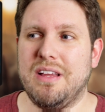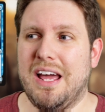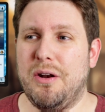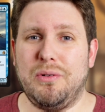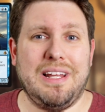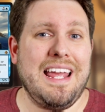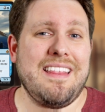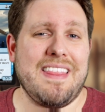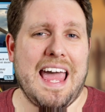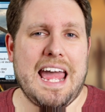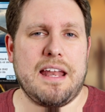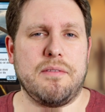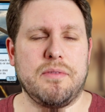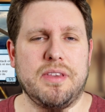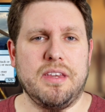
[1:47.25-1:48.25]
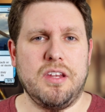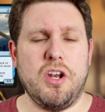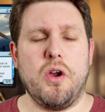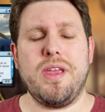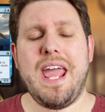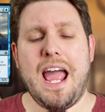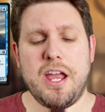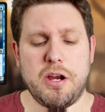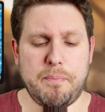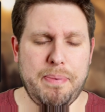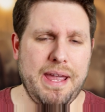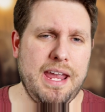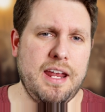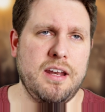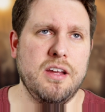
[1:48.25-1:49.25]
I don't like that. You know, yeah, you're
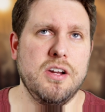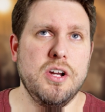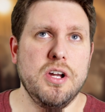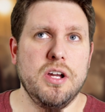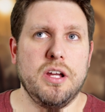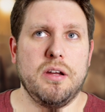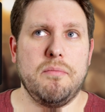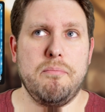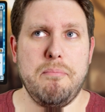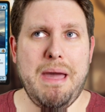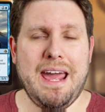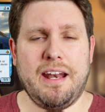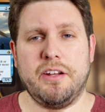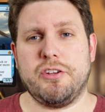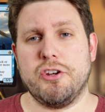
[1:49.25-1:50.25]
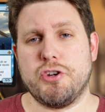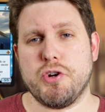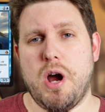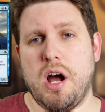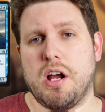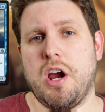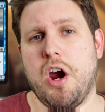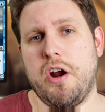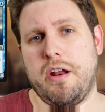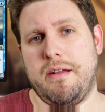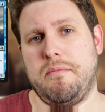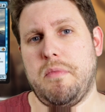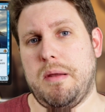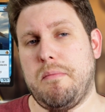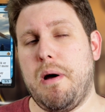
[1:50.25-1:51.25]
paying mana to draw a card
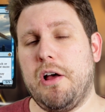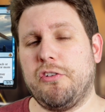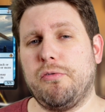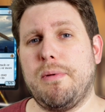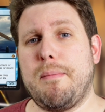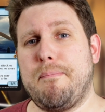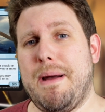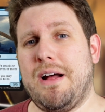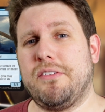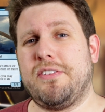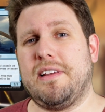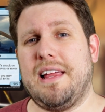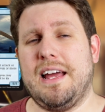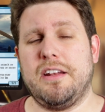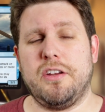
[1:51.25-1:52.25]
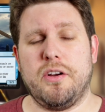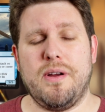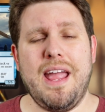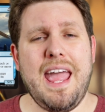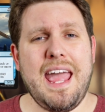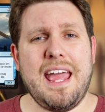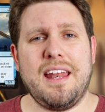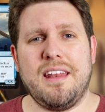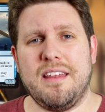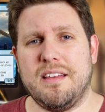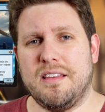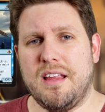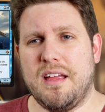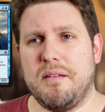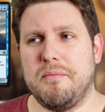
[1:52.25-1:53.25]
and, and possibly bounce a land to your hand,
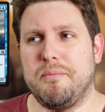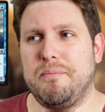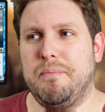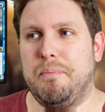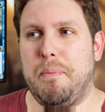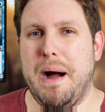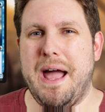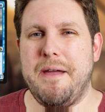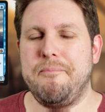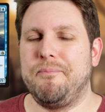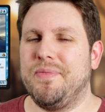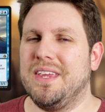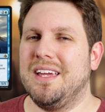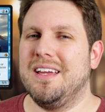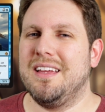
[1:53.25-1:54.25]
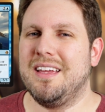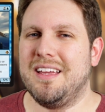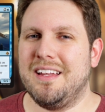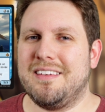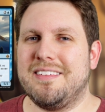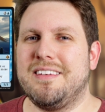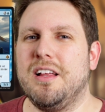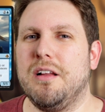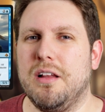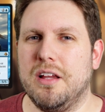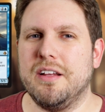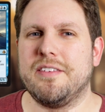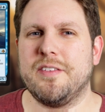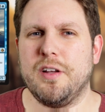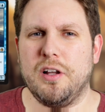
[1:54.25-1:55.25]
but it's still
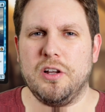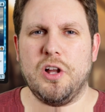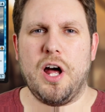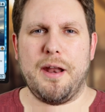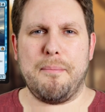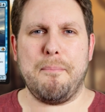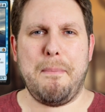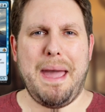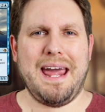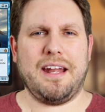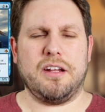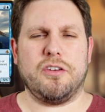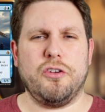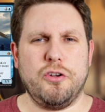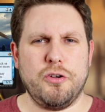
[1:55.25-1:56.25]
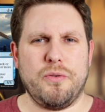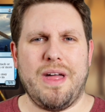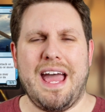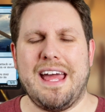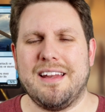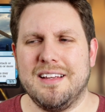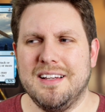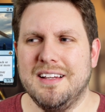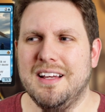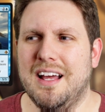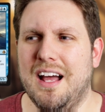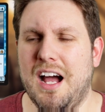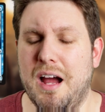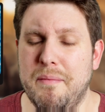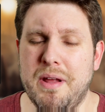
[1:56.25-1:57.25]
it's still a lot of mana to do that.
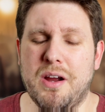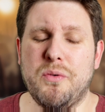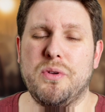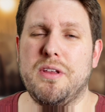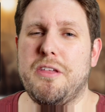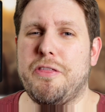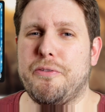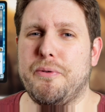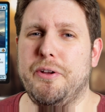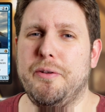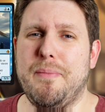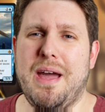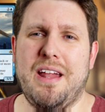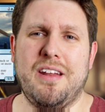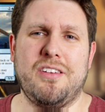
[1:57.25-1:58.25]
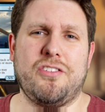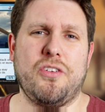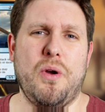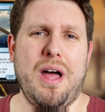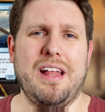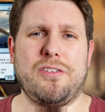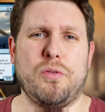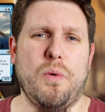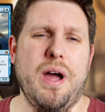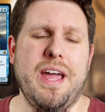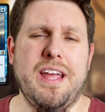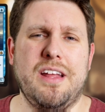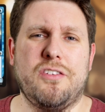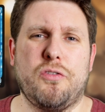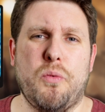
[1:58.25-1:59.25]
I'm not really thrilled about it, so that's why
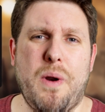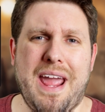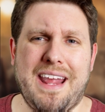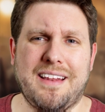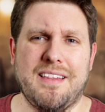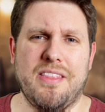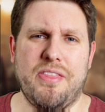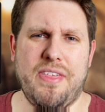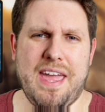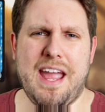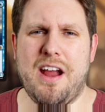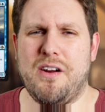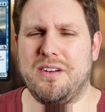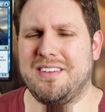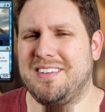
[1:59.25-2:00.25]
it's ranked there.